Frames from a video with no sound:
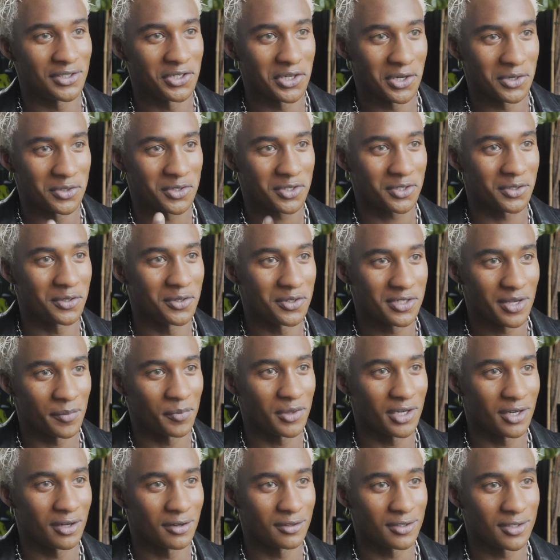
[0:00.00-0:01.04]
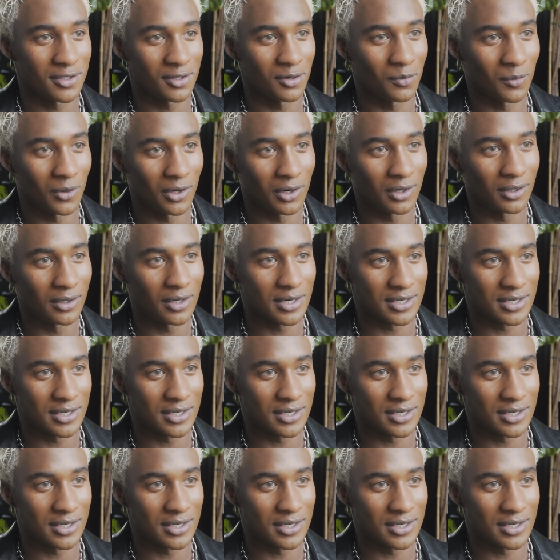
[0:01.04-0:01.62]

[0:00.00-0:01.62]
you know, screw something into the wall,